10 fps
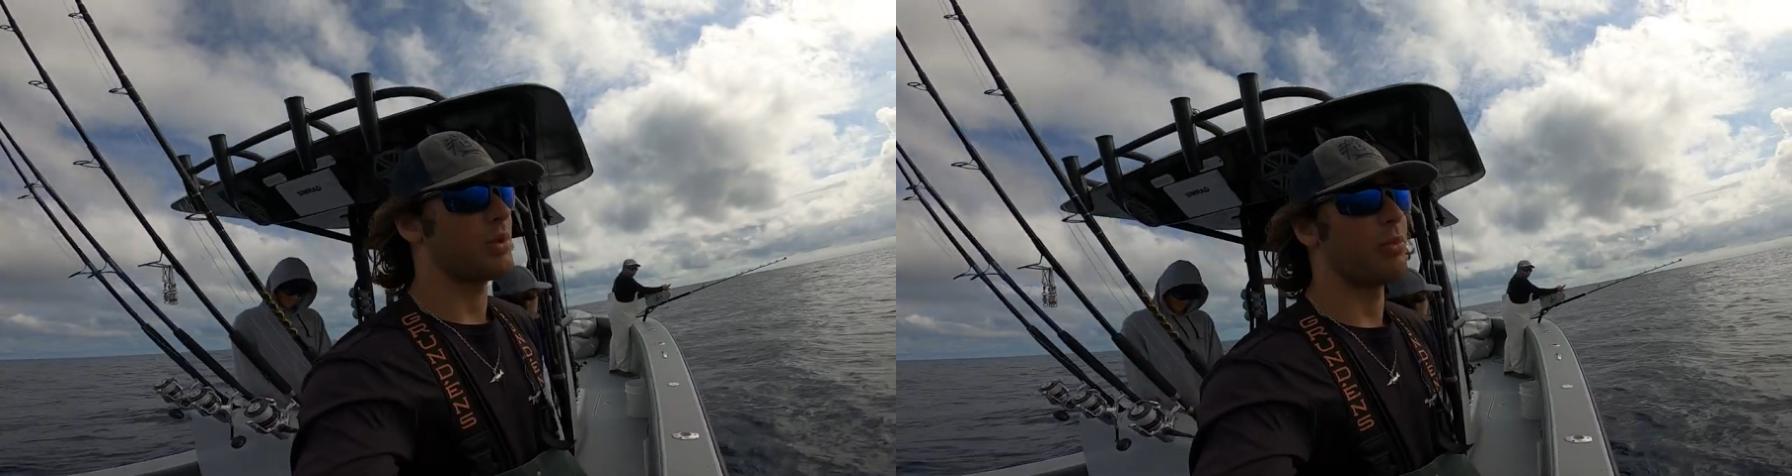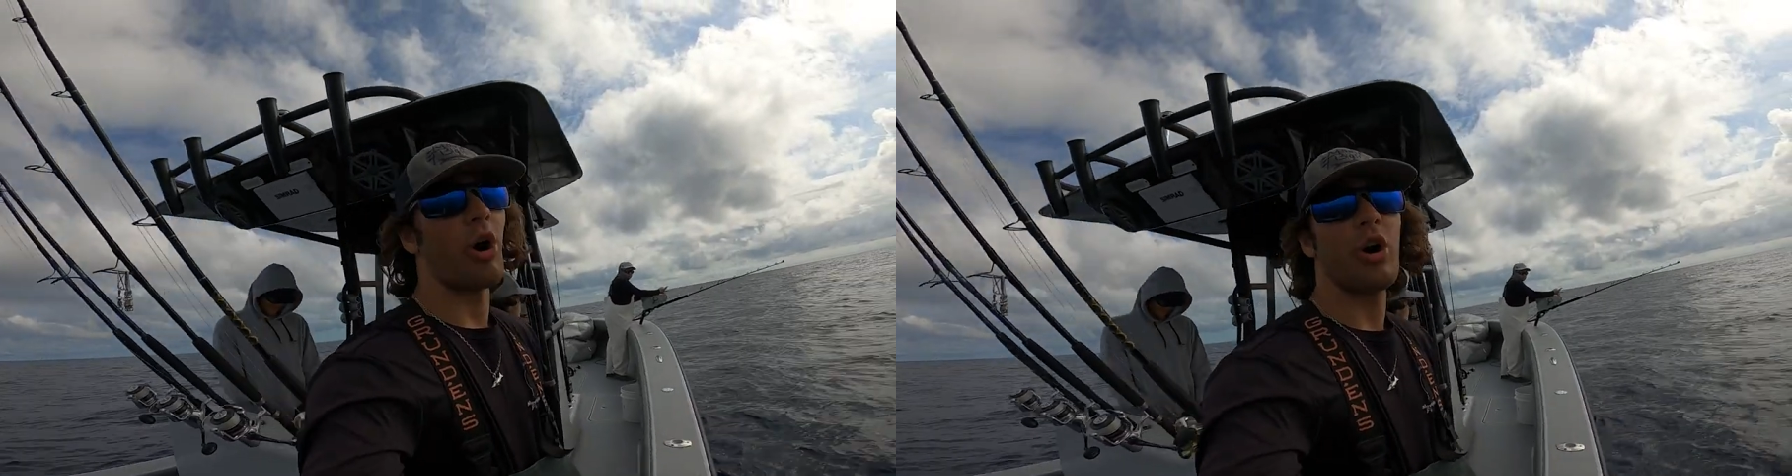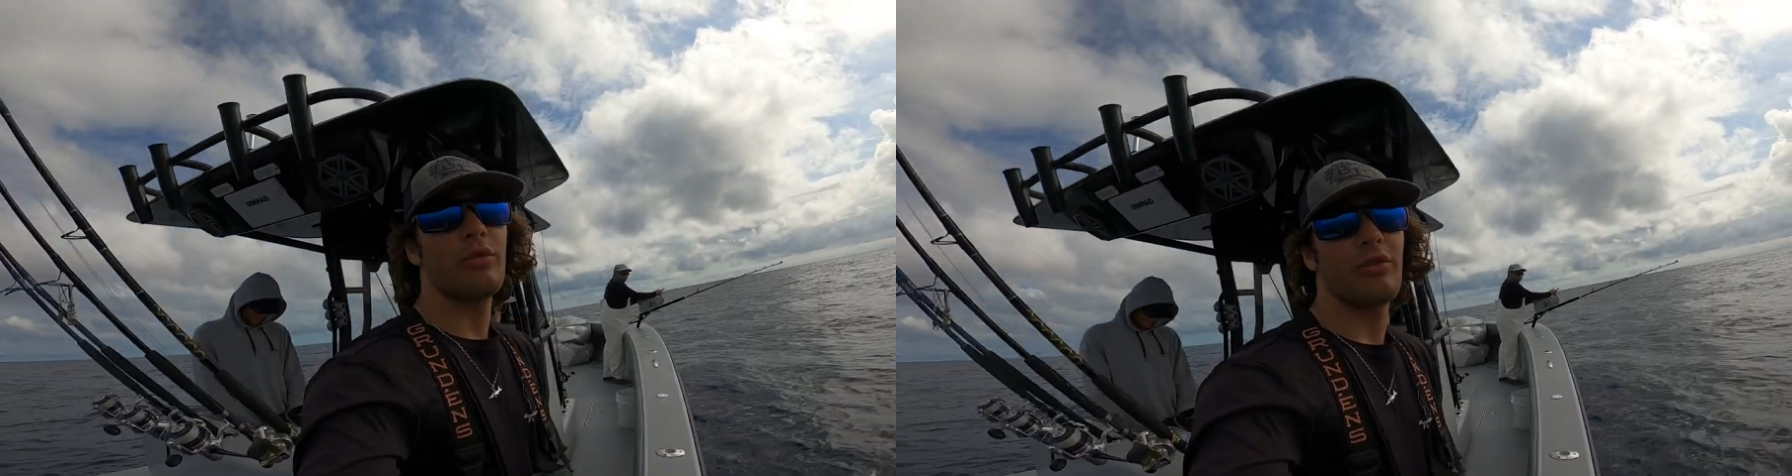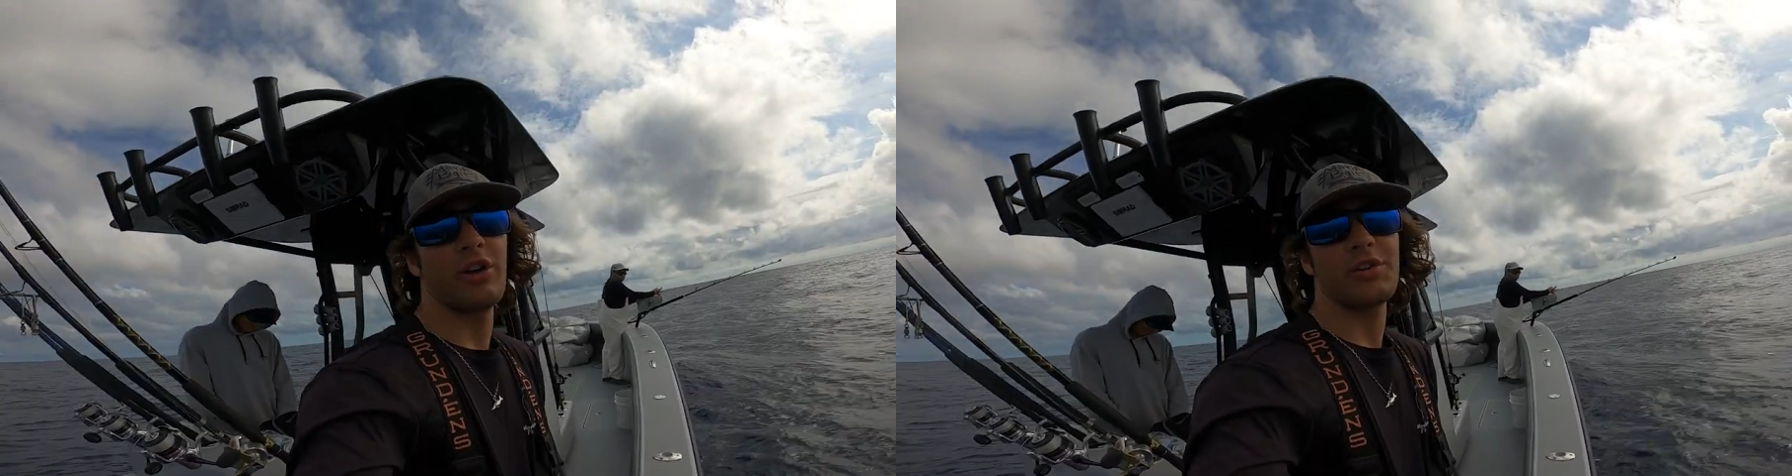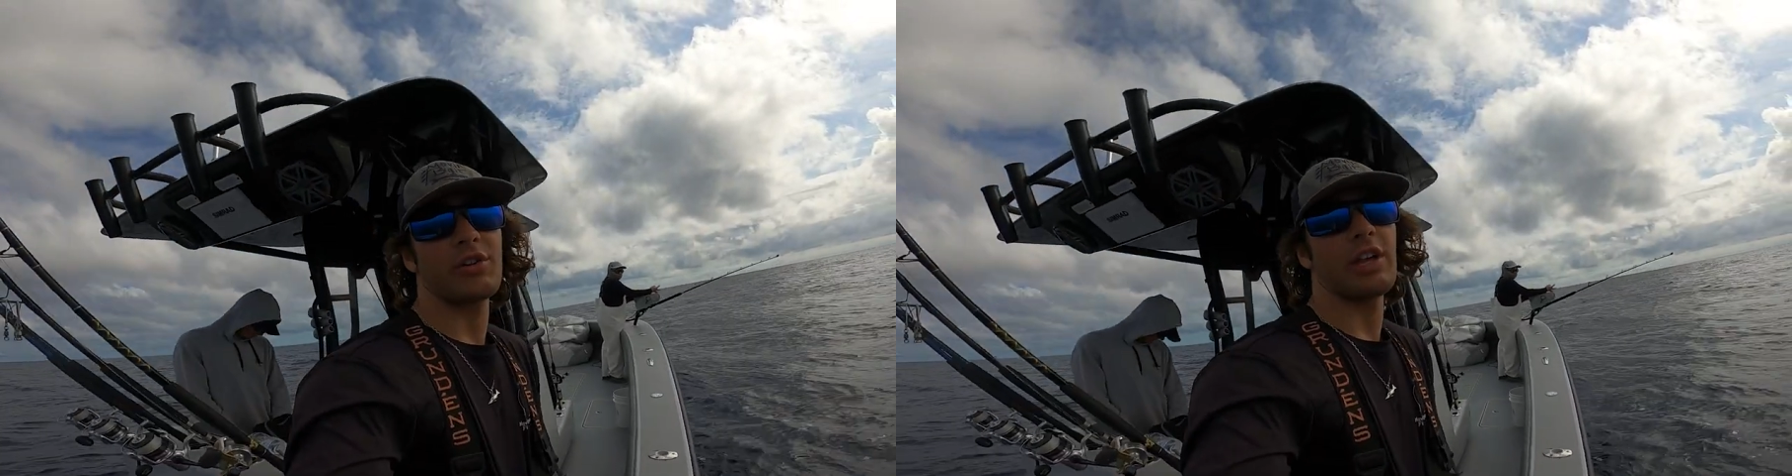We wahoo
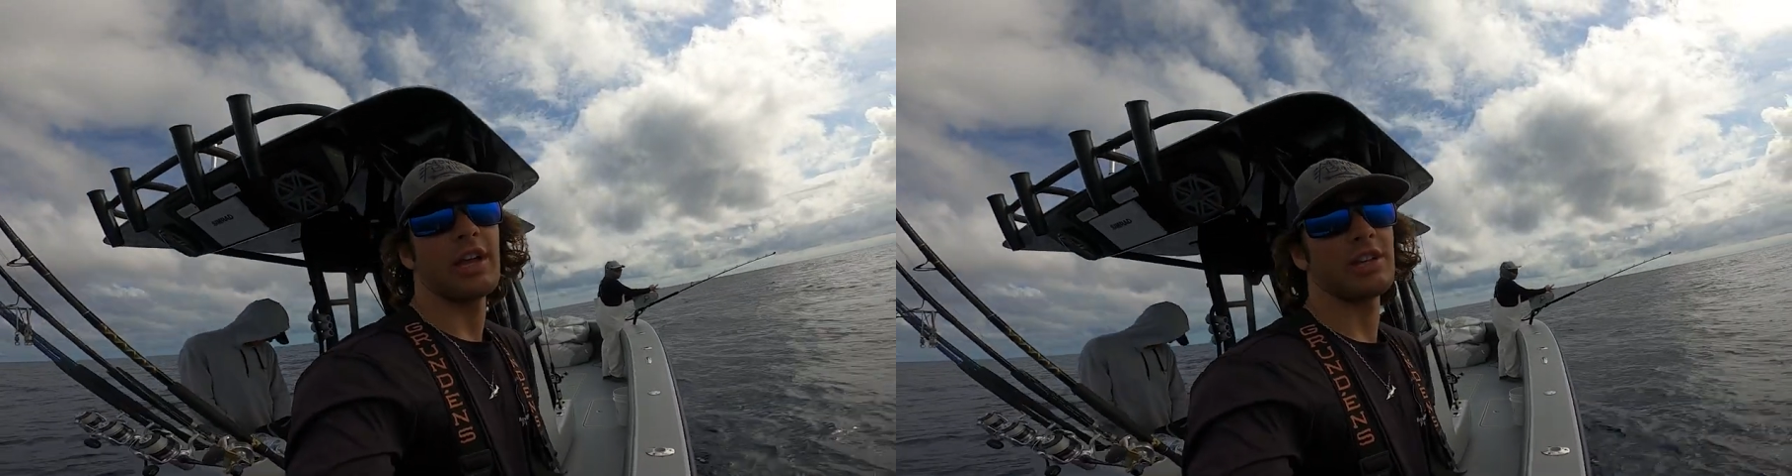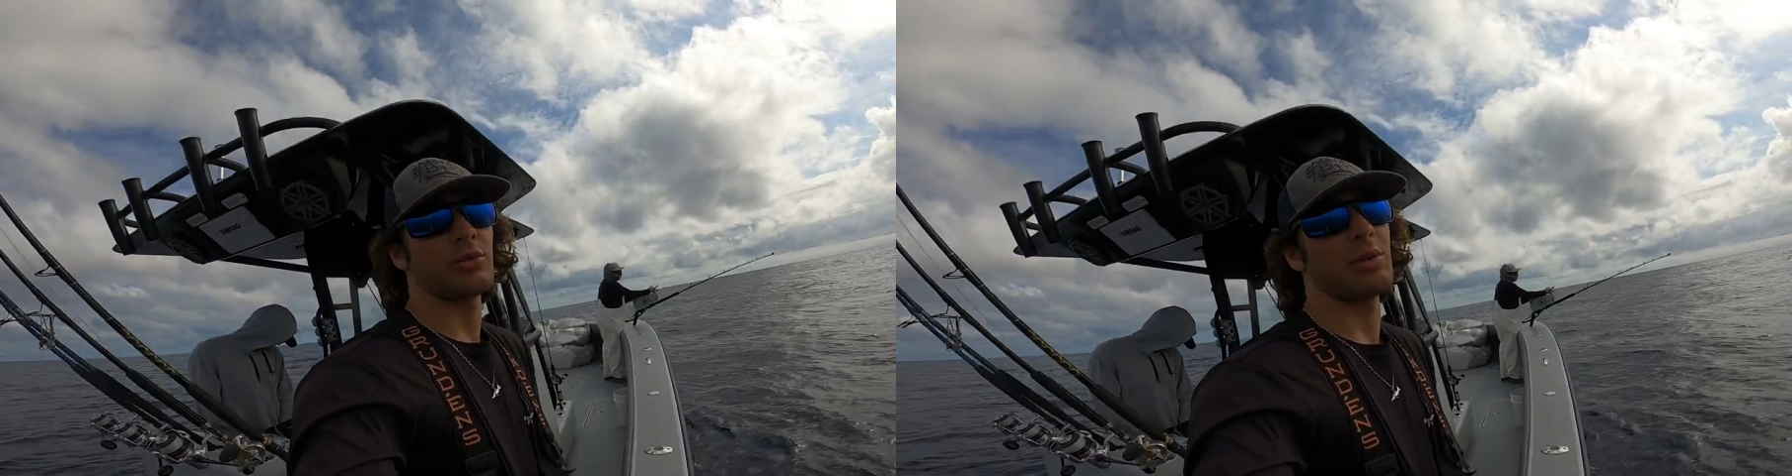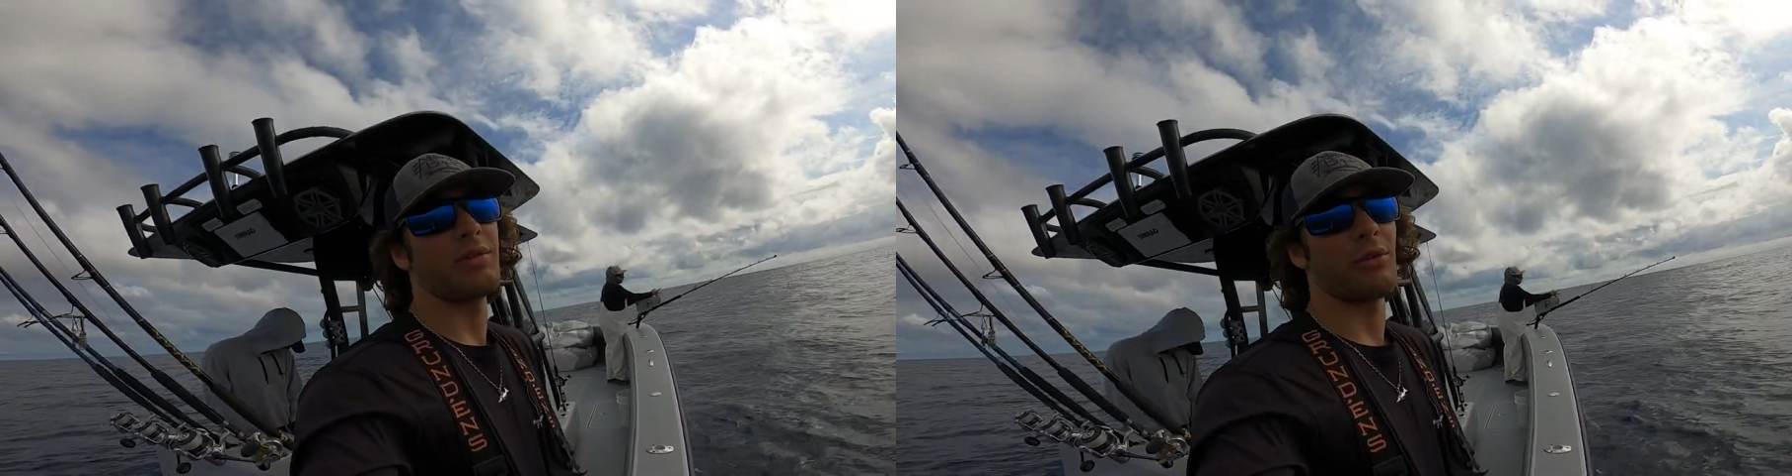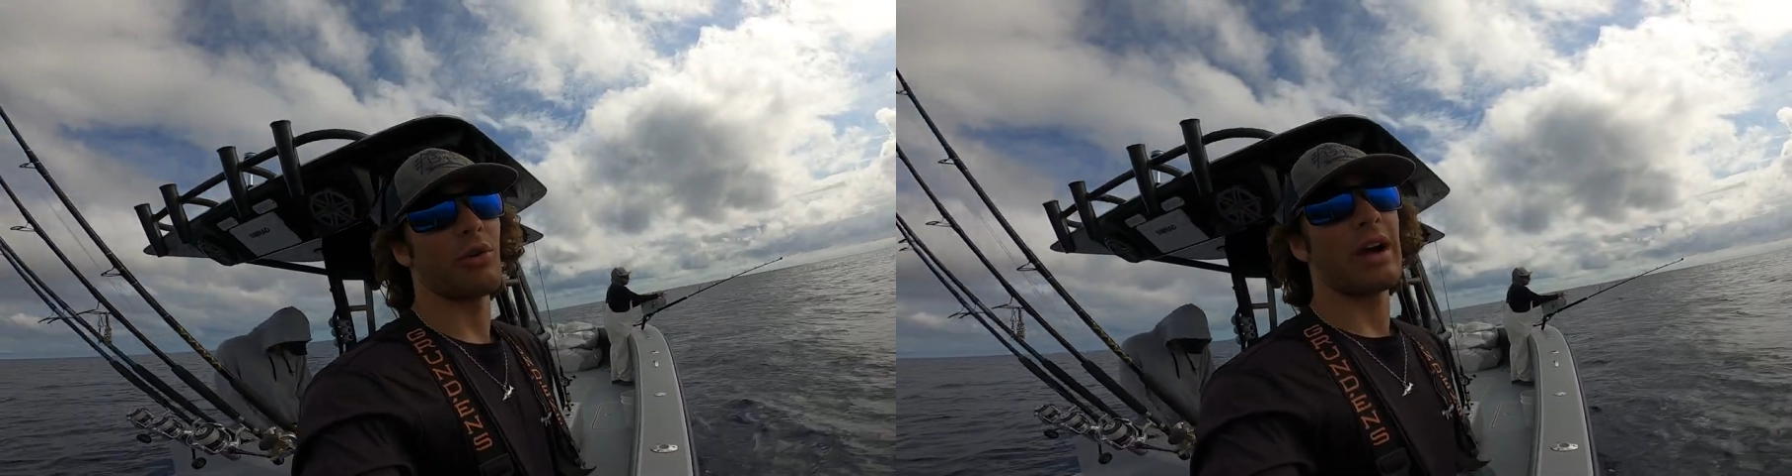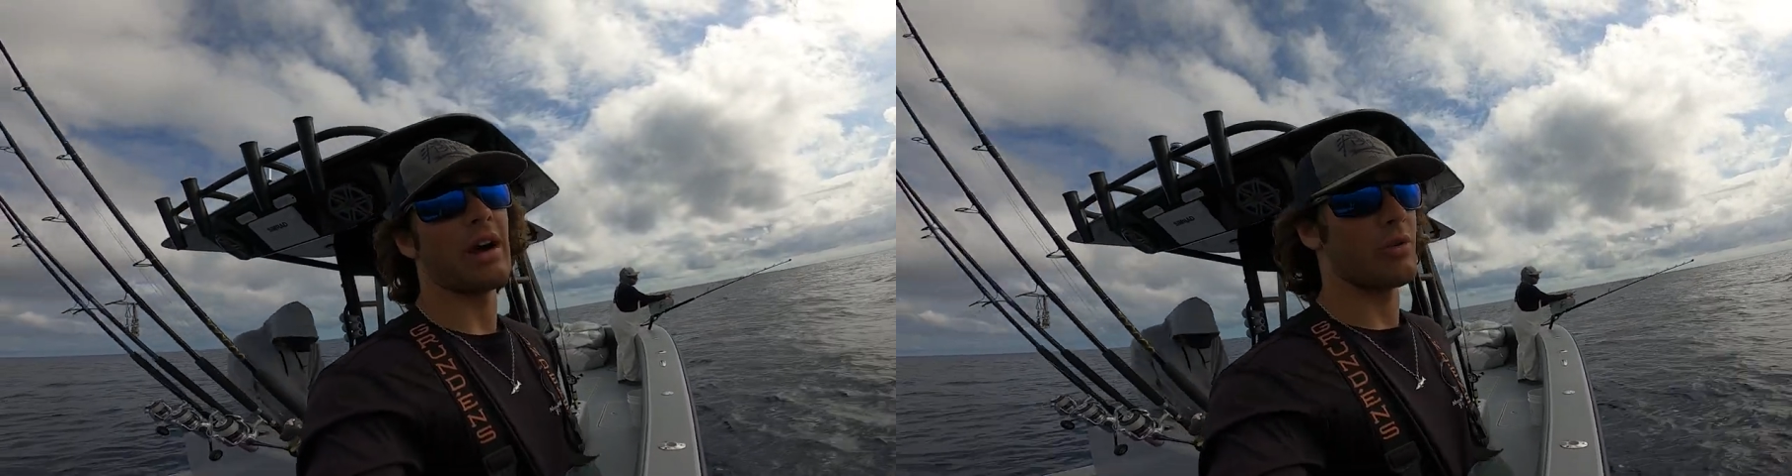fished for like
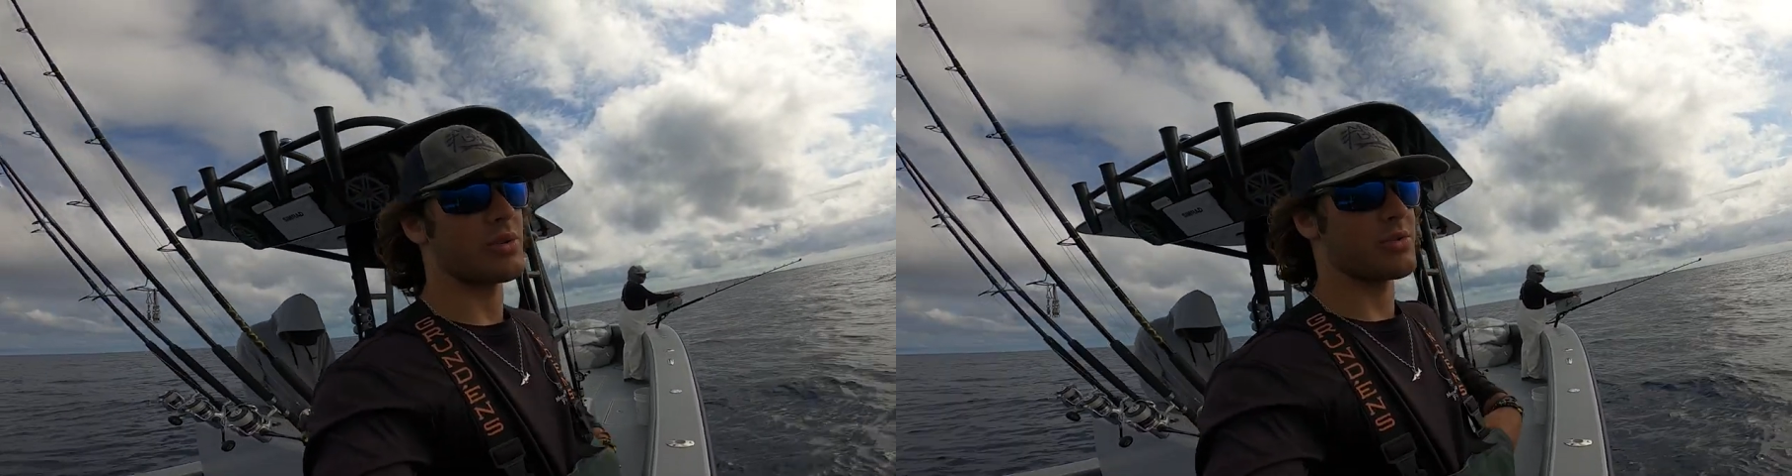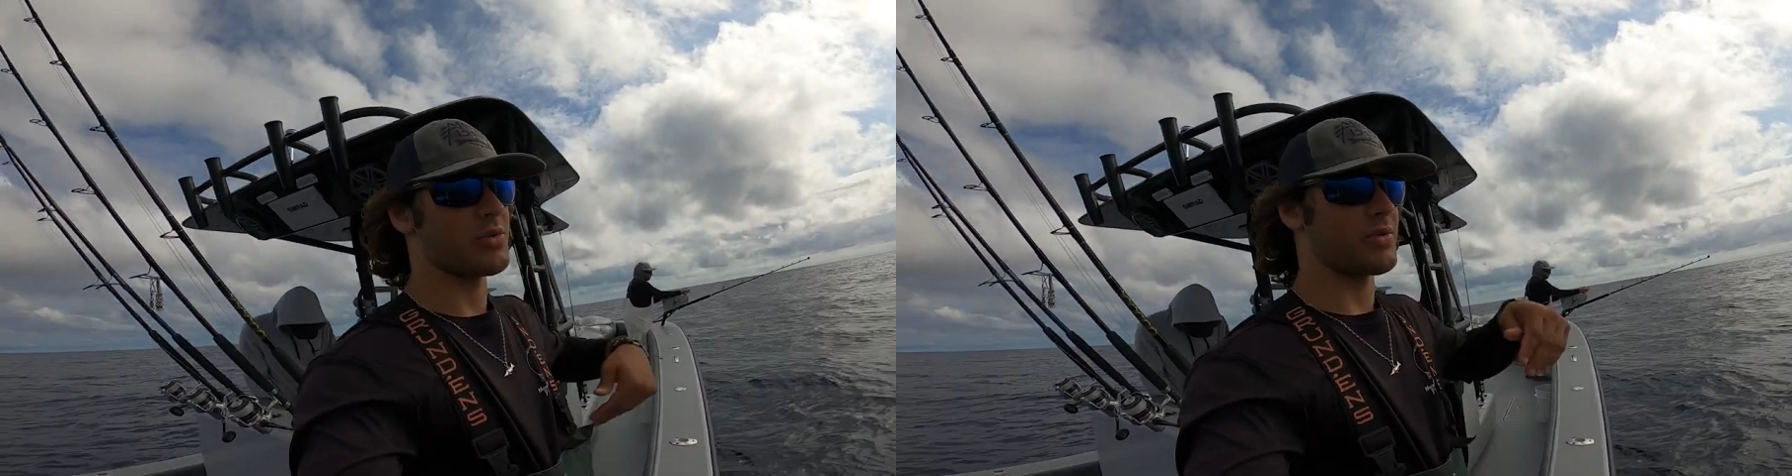3-4 hours.